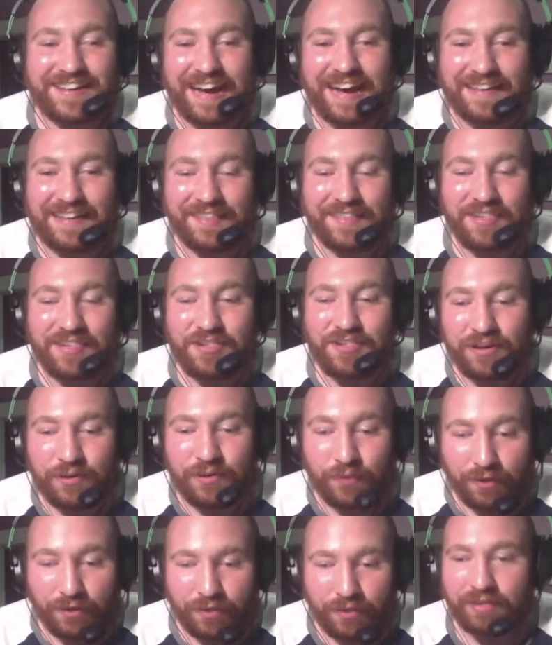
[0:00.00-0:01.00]
this show
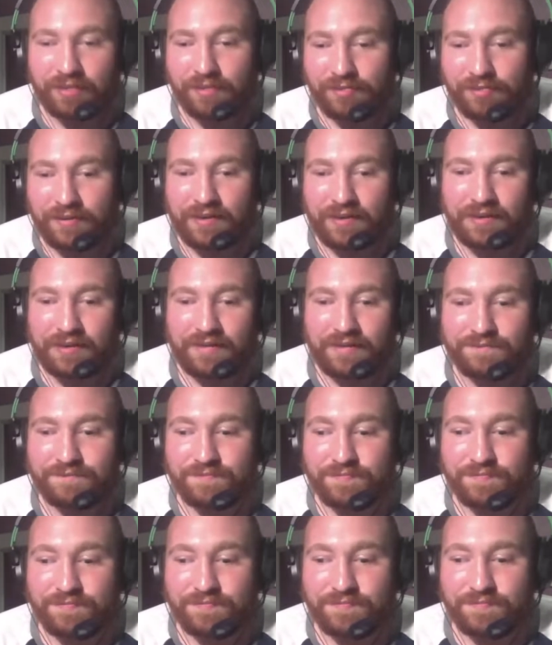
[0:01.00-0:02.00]
was something
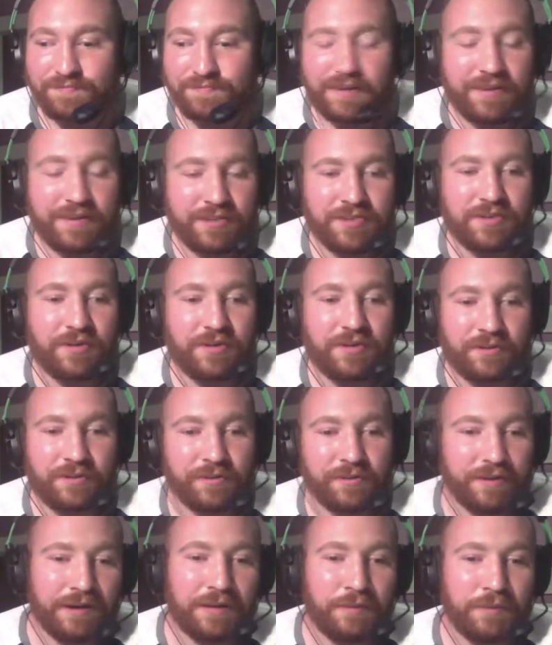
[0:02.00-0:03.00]
so
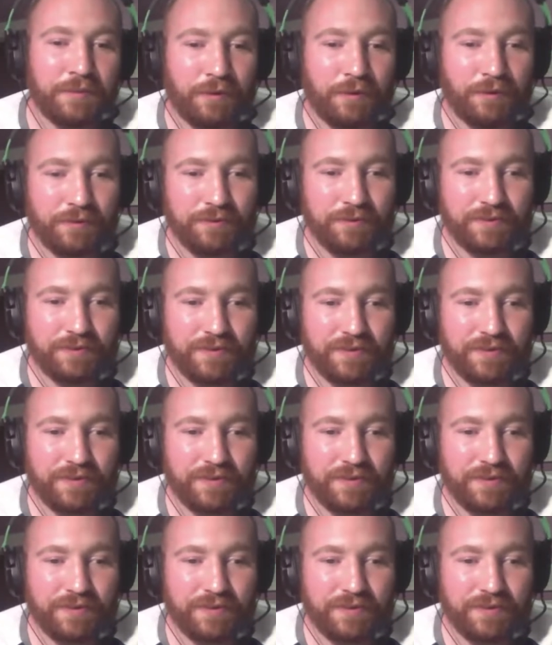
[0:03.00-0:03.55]
incredible,